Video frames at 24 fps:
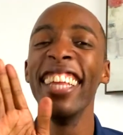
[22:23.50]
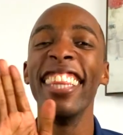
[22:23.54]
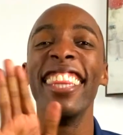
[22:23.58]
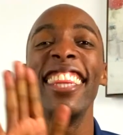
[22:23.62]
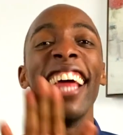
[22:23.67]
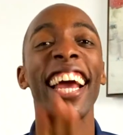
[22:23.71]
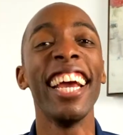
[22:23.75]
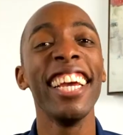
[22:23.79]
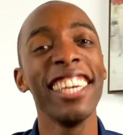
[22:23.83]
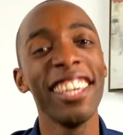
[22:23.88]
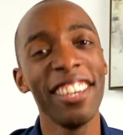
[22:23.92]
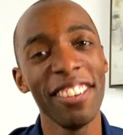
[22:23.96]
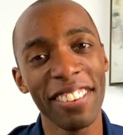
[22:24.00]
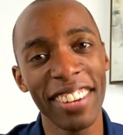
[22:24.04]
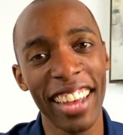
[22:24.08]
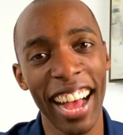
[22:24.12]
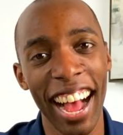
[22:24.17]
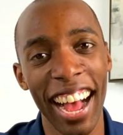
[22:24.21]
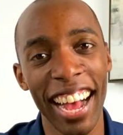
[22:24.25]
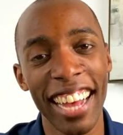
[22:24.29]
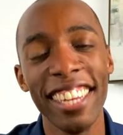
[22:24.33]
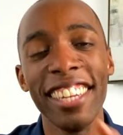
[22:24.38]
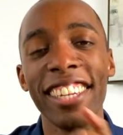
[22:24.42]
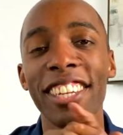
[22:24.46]
Thank you
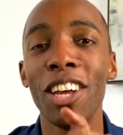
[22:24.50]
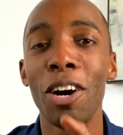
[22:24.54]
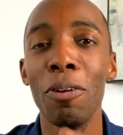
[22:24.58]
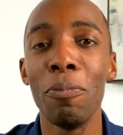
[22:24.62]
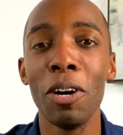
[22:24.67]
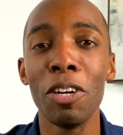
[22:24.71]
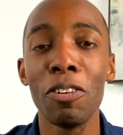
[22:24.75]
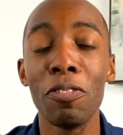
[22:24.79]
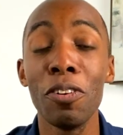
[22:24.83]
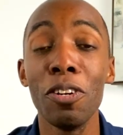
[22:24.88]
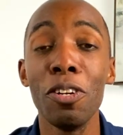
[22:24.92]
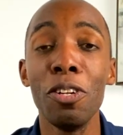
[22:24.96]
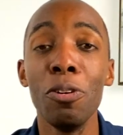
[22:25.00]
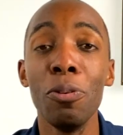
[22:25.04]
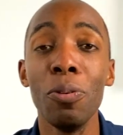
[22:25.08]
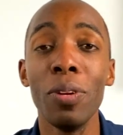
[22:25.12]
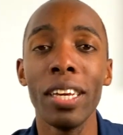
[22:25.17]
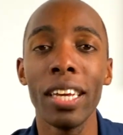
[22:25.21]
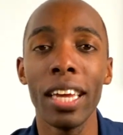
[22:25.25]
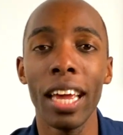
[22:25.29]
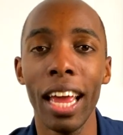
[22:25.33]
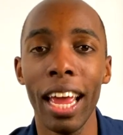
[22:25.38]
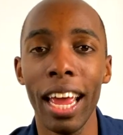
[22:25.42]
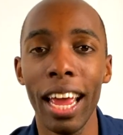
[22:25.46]
guys so much for
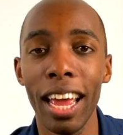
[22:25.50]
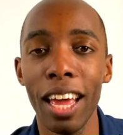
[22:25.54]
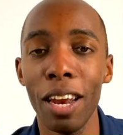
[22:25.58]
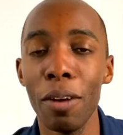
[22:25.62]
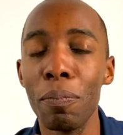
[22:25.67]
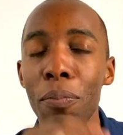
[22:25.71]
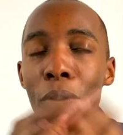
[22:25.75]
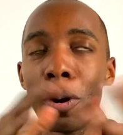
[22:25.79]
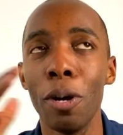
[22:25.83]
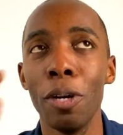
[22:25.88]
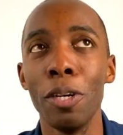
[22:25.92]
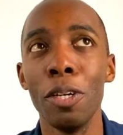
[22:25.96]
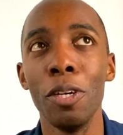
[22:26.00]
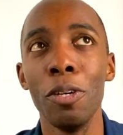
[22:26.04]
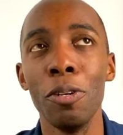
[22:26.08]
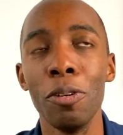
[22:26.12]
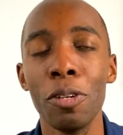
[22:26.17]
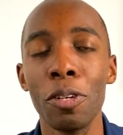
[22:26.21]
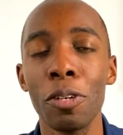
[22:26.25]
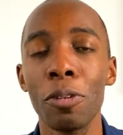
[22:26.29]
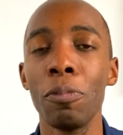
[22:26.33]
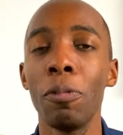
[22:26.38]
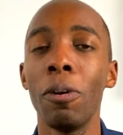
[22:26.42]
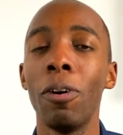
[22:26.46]
tuning in per
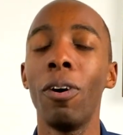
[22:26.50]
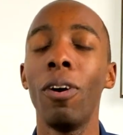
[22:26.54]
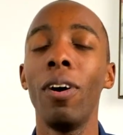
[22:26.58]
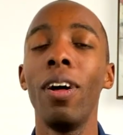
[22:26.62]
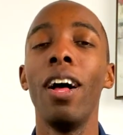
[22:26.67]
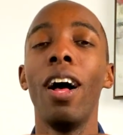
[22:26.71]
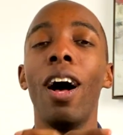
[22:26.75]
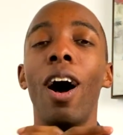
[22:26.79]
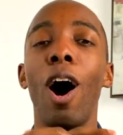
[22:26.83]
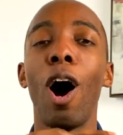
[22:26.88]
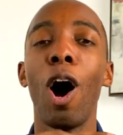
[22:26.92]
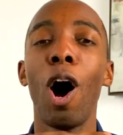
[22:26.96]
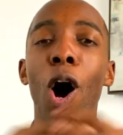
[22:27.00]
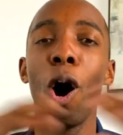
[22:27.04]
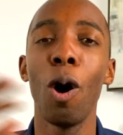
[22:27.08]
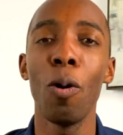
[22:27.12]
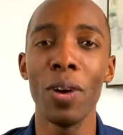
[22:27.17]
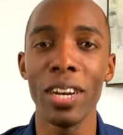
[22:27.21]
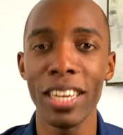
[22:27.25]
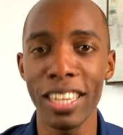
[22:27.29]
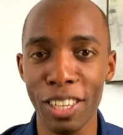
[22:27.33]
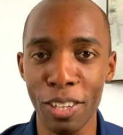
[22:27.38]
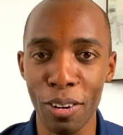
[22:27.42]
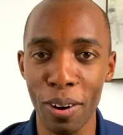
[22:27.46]
usual.
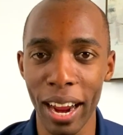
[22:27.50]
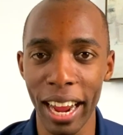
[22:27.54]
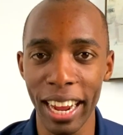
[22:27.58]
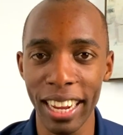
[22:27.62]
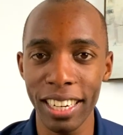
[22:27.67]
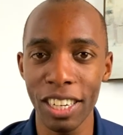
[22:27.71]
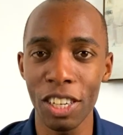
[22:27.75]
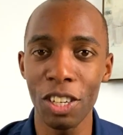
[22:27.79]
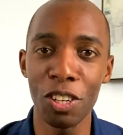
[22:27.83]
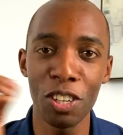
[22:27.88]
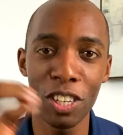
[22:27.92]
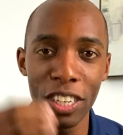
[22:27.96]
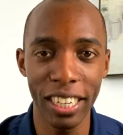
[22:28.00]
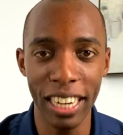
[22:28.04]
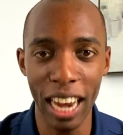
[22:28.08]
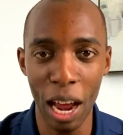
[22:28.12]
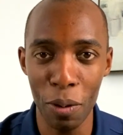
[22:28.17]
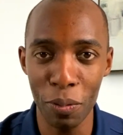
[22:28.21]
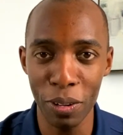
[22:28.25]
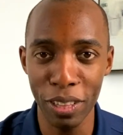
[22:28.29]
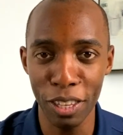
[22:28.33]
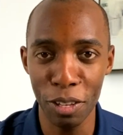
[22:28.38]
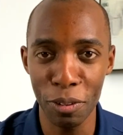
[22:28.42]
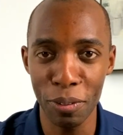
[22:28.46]
Always great to chit
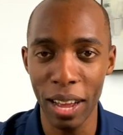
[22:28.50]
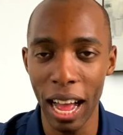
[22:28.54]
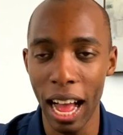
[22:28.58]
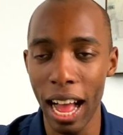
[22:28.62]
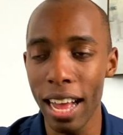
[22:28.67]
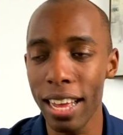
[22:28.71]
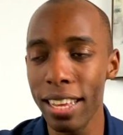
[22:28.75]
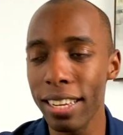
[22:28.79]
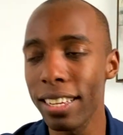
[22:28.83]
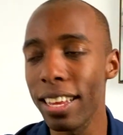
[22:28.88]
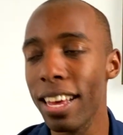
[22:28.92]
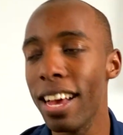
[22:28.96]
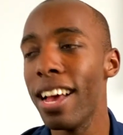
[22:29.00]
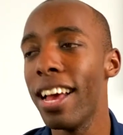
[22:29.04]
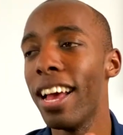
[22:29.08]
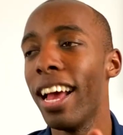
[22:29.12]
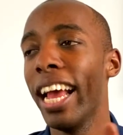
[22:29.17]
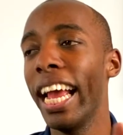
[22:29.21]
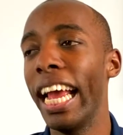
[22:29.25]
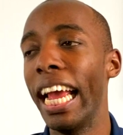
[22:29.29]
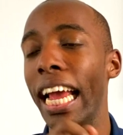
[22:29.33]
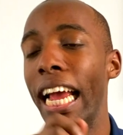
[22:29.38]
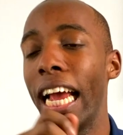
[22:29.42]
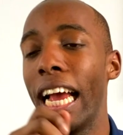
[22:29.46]
chat with you guys.
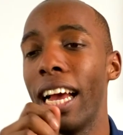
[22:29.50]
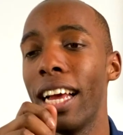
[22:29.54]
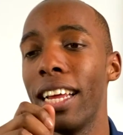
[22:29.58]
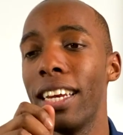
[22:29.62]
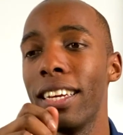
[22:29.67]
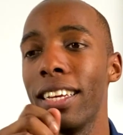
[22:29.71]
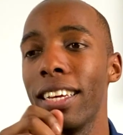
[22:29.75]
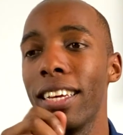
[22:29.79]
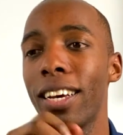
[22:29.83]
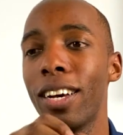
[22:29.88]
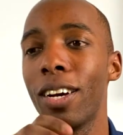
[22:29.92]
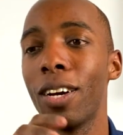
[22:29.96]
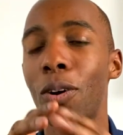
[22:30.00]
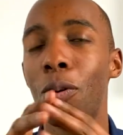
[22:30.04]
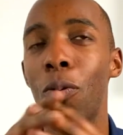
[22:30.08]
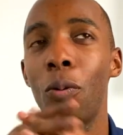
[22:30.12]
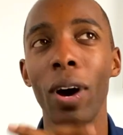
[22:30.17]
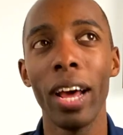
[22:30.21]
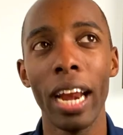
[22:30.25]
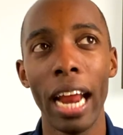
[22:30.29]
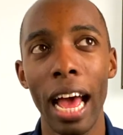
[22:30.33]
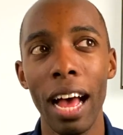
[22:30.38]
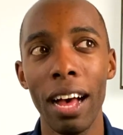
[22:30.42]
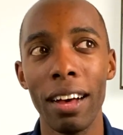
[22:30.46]
And
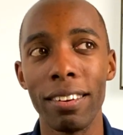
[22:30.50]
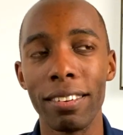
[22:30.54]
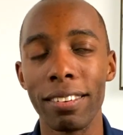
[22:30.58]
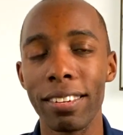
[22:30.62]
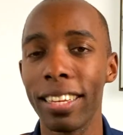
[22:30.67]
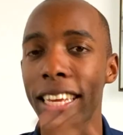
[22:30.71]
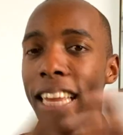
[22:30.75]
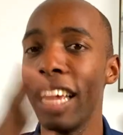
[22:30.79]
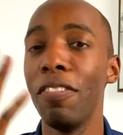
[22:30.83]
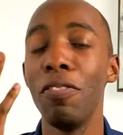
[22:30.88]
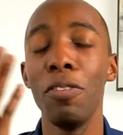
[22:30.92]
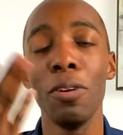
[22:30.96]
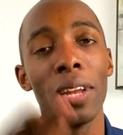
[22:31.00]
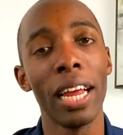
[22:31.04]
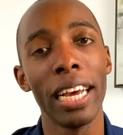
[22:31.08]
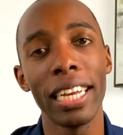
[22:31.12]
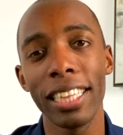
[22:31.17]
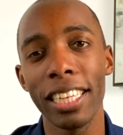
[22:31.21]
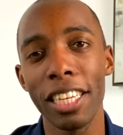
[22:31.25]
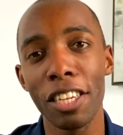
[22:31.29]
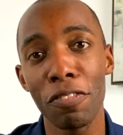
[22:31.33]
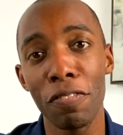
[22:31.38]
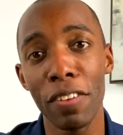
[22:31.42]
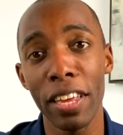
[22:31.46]
what else? If you like
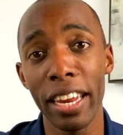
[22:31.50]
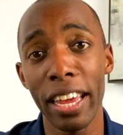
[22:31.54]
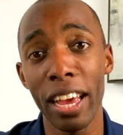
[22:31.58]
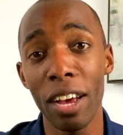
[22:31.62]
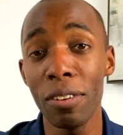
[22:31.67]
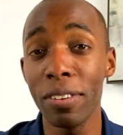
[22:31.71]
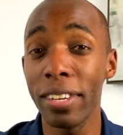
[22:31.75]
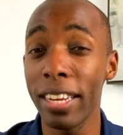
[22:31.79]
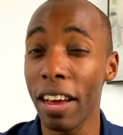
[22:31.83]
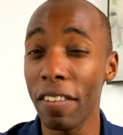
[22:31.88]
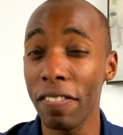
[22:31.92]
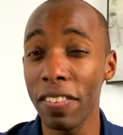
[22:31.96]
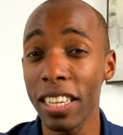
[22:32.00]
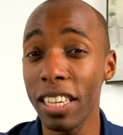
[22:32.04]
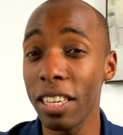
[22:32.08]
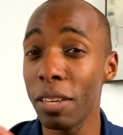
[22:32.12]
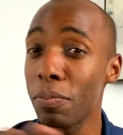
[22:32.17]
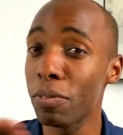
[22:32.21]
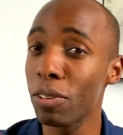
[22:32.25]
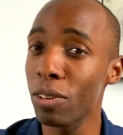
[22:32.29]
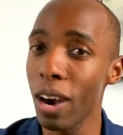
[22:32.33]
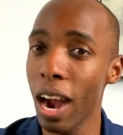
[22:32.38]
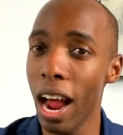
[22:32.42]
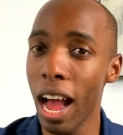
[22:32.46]
this video, definitely
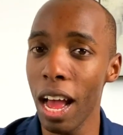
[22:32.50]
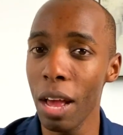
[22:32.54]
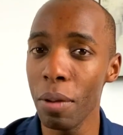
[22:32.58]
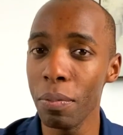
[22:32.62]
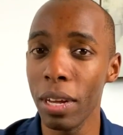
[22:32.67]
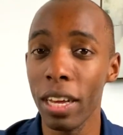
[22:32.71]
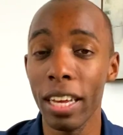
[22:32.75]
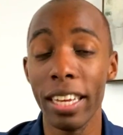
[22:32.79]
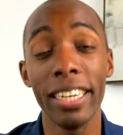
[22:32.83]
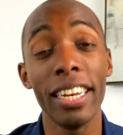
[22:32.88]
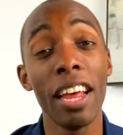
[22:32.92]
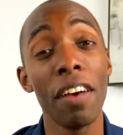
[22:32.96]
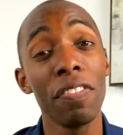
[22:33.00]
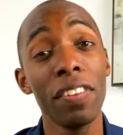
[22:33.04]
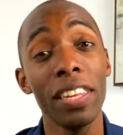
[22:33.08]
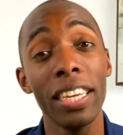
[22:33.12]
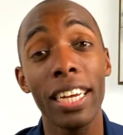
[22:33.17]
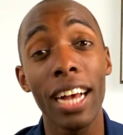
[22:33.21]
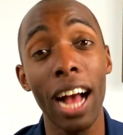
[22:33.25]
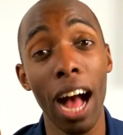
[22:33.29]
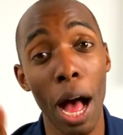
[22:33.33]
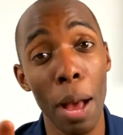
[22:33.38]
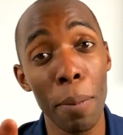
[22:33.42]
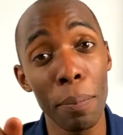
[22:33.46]
subscribe. Definitely
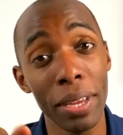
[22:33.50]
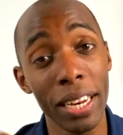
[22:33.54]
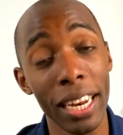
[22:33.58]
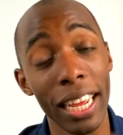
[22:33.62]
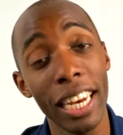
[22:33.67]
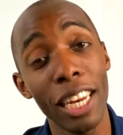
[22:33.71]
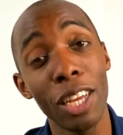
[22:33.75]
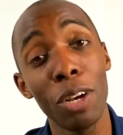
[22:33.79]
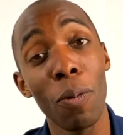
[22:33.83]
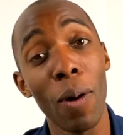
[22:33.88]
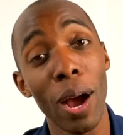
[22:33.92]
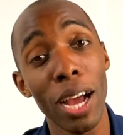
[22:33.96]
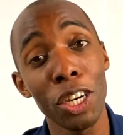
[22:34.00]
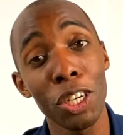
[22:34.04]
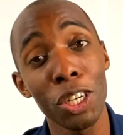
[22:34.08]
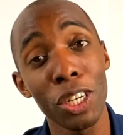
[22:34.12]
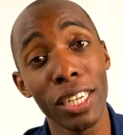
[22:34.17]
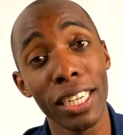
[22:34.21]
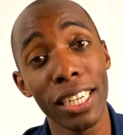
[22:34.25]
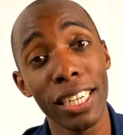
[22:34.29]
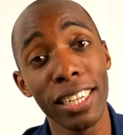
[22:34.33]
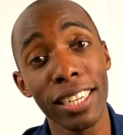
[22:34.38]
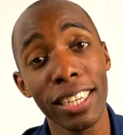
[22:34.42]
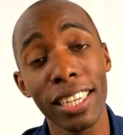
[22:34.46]
comment any
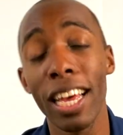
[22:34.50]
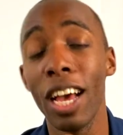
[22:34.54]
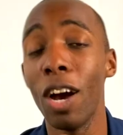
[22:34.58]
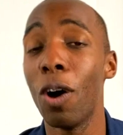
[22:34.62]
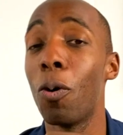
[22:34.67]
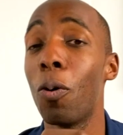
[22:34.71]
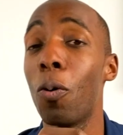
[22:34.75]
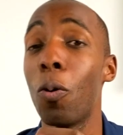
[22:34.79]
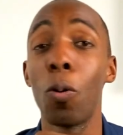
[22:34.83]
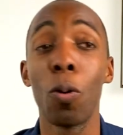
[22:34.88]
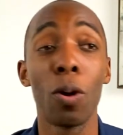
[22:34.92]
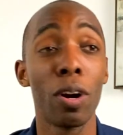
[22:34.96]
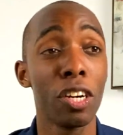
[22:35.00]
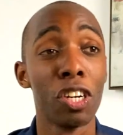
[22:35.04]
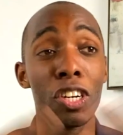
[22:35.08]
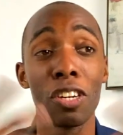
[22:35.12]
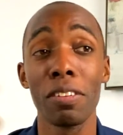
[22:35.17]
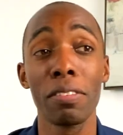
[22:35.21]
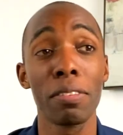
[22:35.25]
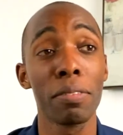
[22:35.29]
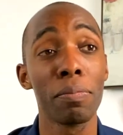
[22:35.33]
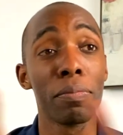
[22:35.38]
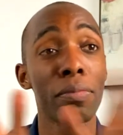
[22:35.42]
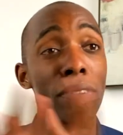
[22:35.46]
questions or
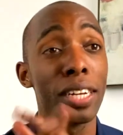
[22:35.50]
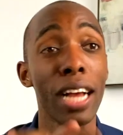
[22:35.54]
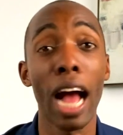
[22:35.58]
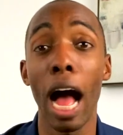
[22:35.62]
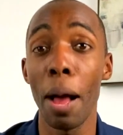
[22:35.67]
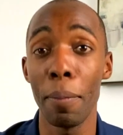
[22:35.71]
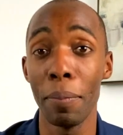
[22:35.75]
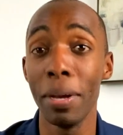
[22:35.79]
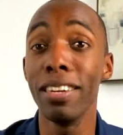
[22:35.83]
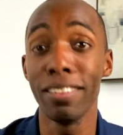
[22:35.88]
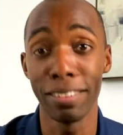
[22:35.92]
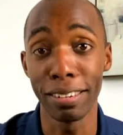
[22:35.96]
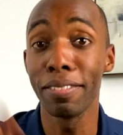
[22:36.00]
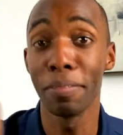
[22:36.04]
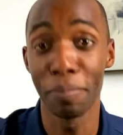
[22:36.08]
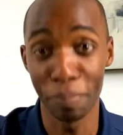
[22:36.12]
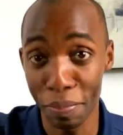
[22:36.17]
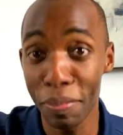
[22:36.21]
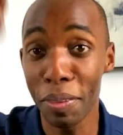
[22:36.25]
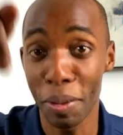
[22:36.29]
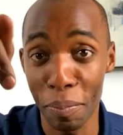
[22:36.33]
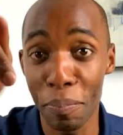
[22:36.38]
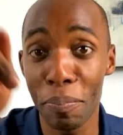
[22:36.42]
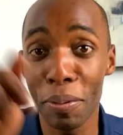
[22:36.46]
just comments
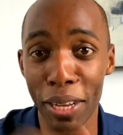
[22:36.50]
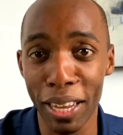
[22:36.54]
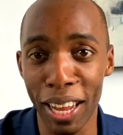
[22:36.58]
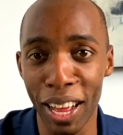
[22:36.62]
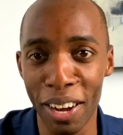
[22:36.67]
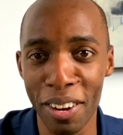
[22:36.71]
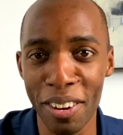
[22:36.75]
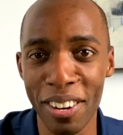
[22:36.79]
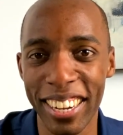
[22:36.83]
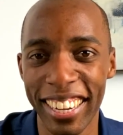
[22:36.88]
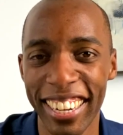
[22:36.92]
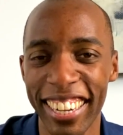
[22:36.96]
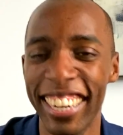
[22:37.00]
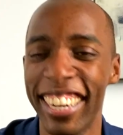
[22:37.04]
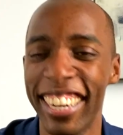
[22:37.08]
below.